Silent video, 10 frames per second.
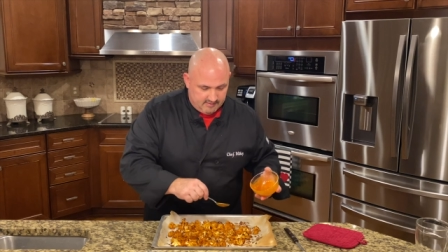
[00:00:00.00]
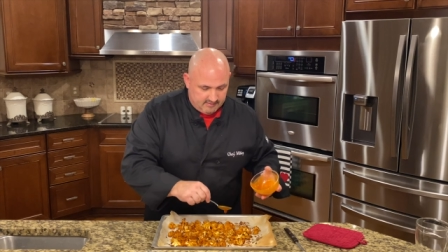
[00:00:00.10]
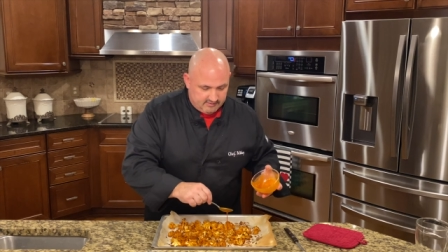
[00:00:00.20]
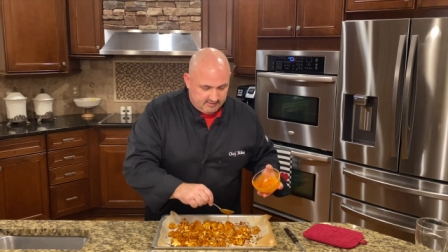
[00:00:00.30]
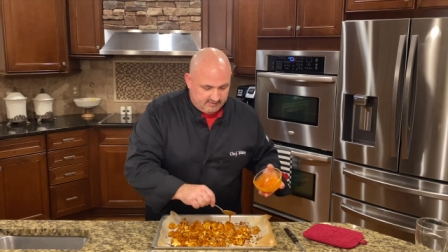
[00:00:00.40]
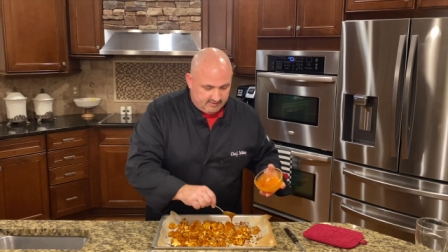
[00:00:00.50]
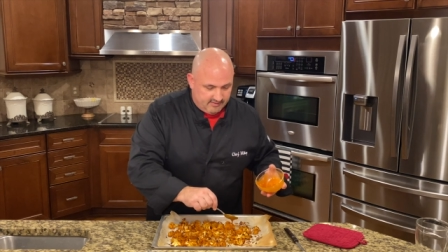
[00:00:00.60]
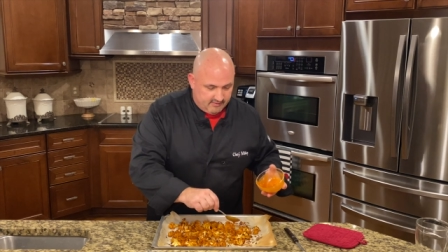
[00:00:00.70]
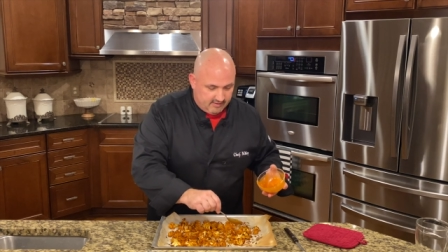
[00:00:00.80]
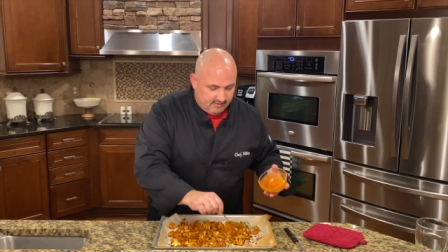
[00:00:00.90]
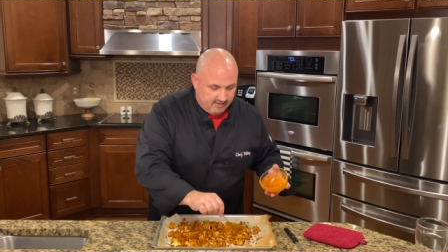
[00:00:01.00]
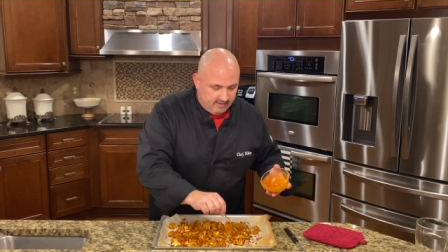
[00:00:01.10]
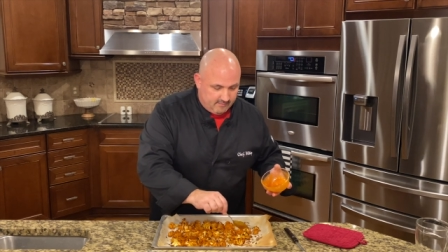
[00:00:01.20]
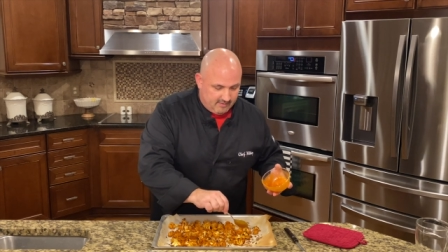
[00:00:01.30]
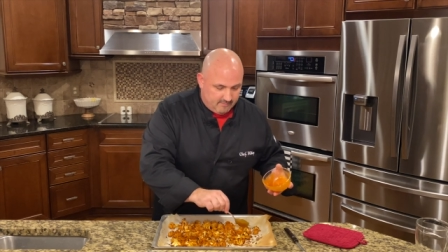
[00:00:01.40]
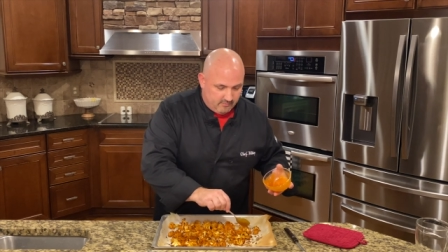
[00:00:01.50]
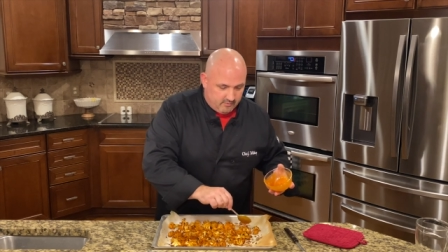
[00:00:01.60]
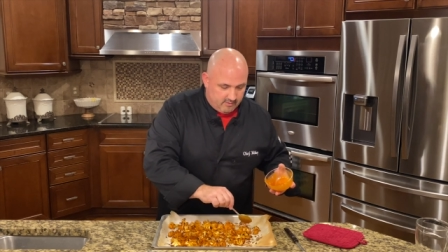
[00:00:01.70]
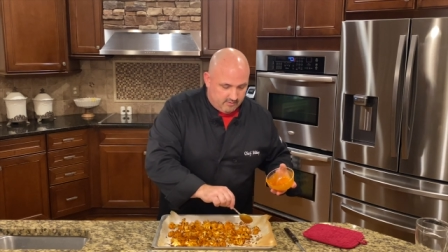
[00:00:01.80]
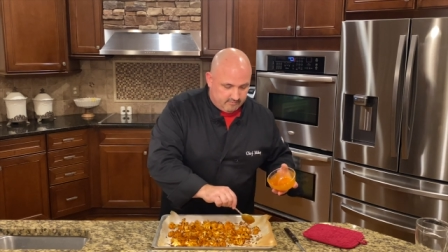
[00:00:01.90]
just to give it a little bit
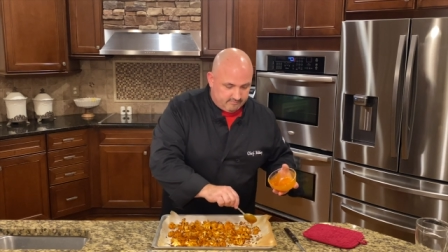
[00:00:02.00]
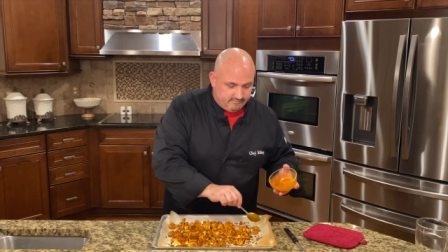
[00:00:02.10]
more,